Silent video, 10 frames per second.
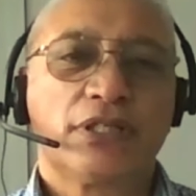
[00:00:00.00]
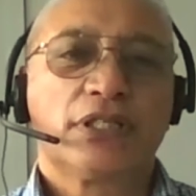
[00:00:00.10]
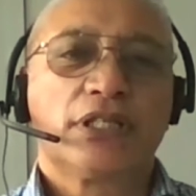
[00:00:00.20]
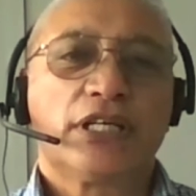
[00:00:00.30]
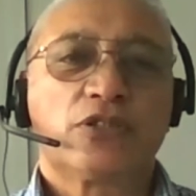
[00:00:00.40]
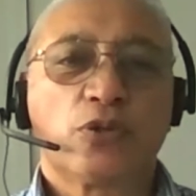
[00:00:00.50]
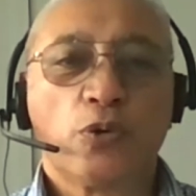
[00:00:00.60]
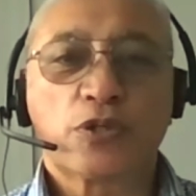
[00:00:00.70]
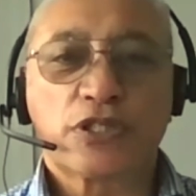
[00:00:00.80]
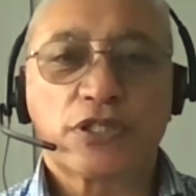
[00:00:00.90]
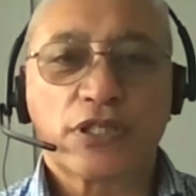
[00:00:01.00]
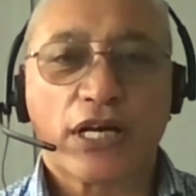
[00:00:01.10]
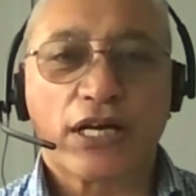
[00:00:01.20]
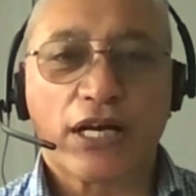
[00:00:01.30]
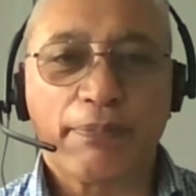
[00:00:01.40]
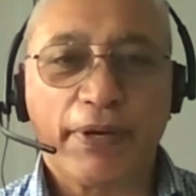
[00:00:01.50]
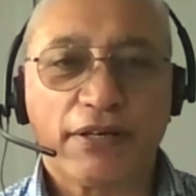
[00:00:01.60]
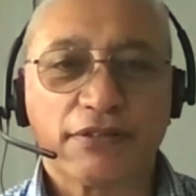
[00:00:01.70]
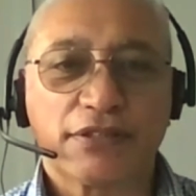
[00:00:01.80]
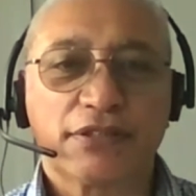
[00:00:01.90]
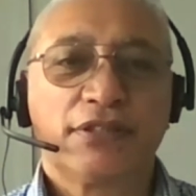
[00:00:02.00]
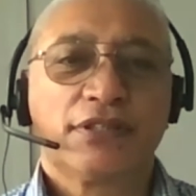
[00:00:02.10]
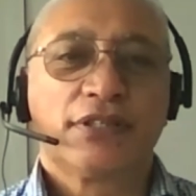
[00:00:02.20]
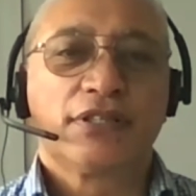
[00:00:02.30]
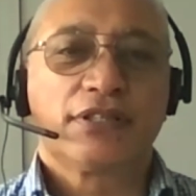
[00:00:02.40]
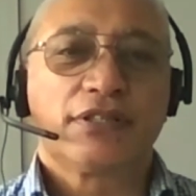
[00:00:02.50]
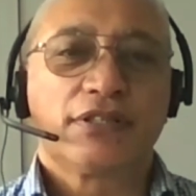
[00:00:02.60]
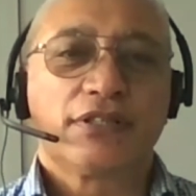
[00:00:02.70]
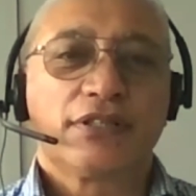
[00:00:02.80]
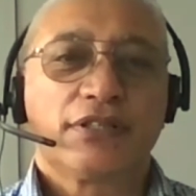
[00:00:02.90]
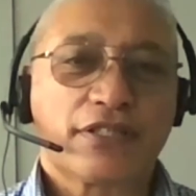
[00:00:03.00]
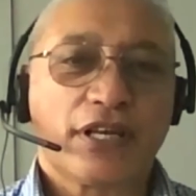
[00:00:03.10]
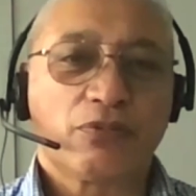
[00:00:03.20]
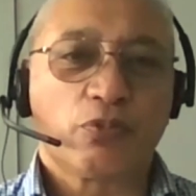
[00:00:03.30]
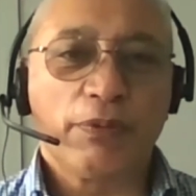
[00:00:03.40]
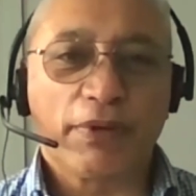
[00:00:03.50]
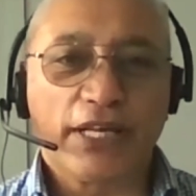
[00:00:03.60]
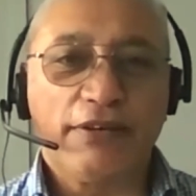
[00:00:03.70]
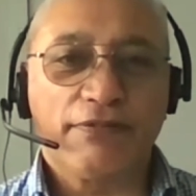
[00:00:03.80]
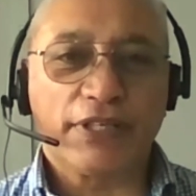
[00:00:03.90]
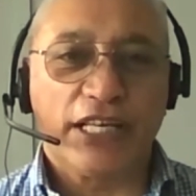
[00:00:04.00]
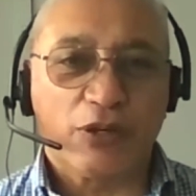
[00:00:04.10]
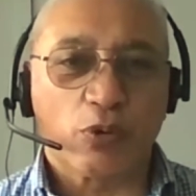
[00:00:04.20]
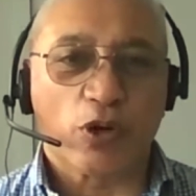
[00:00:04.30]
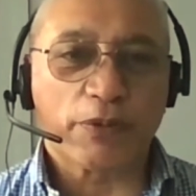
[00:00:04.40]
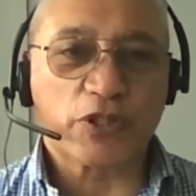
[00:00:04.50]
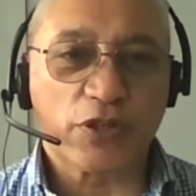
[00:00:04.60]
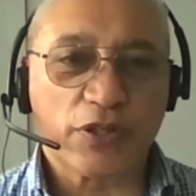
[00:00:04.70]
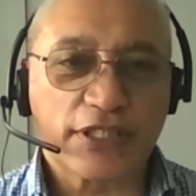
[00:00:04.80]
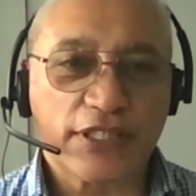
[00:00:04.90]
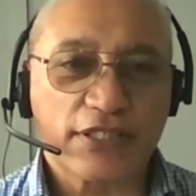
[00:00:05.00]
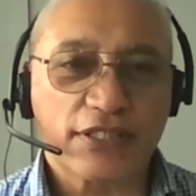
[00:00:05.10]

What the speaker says: It talks about the fact is that we believe in equal opportunities